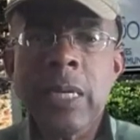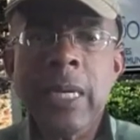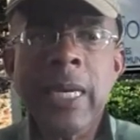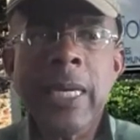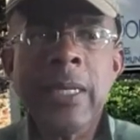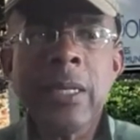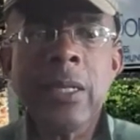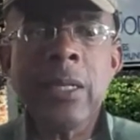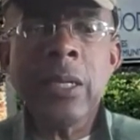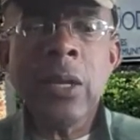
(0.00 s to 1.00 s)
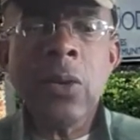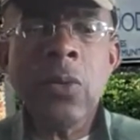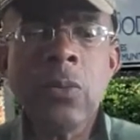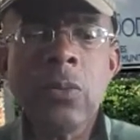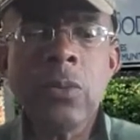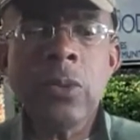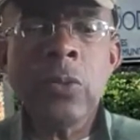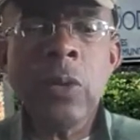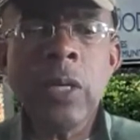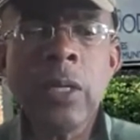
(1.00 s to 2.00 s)
And, you
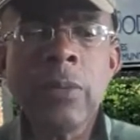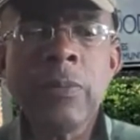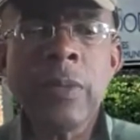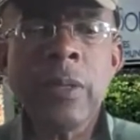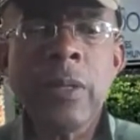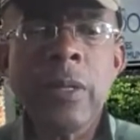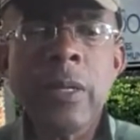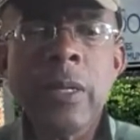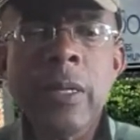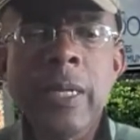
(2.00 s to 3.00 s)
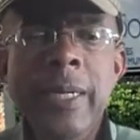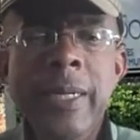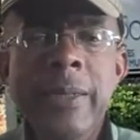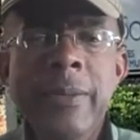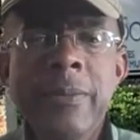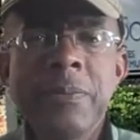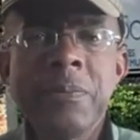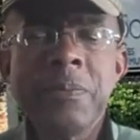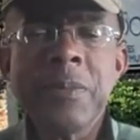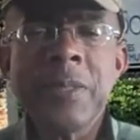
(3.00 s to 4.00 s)
want to
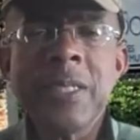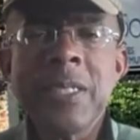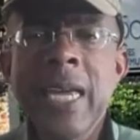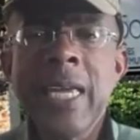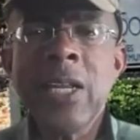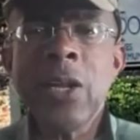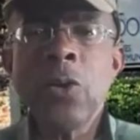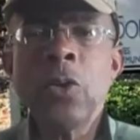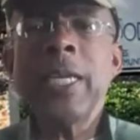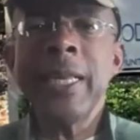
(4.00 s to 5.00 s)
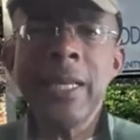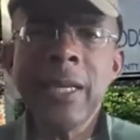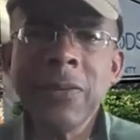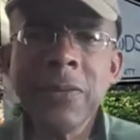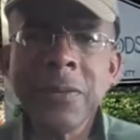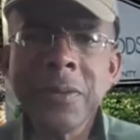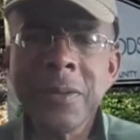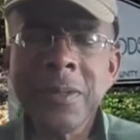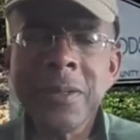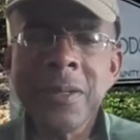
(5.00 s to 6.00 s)
say, you didn't live?
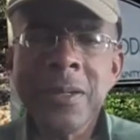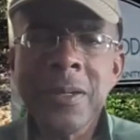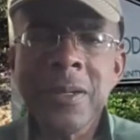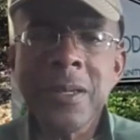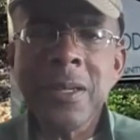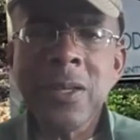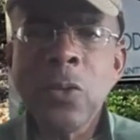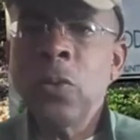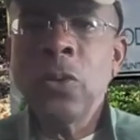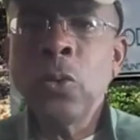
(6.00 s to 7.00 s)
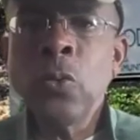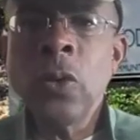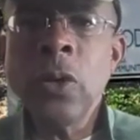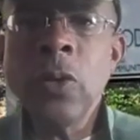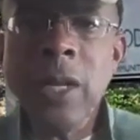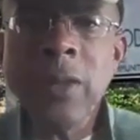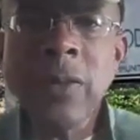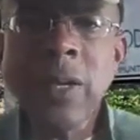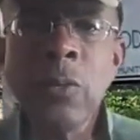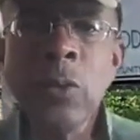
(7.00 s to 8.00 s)
You weren't
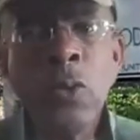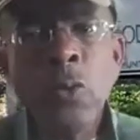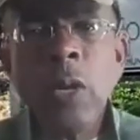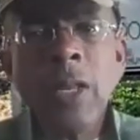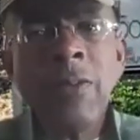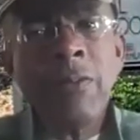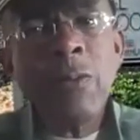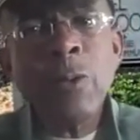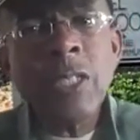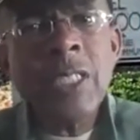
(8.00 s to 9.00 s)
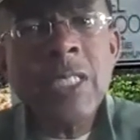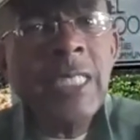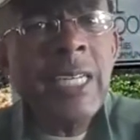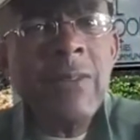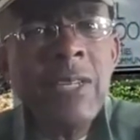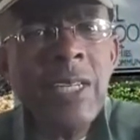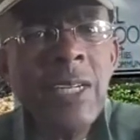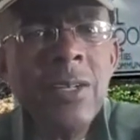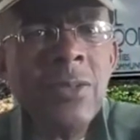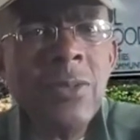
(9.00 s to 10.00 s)
relevant? Were you relevant for those 60, 70
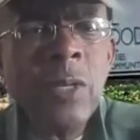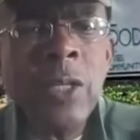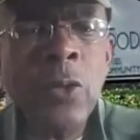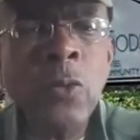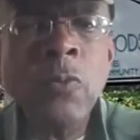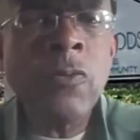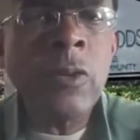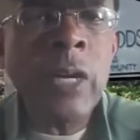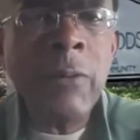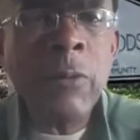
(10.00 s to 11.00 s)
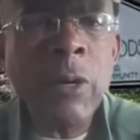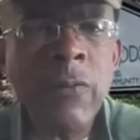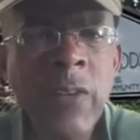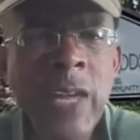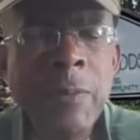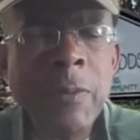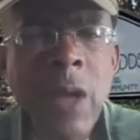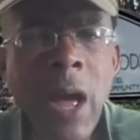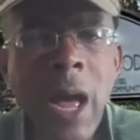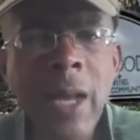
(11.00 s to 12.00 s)
years, whether you were of fame or
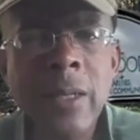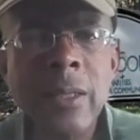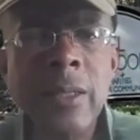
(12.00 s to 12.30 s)
not?